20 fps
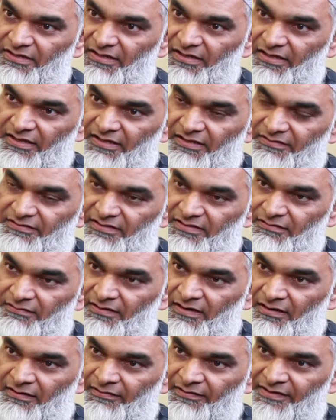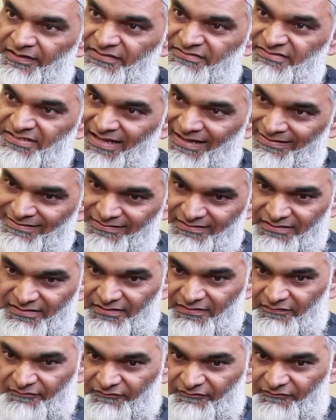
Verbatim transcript: uh, there are exactly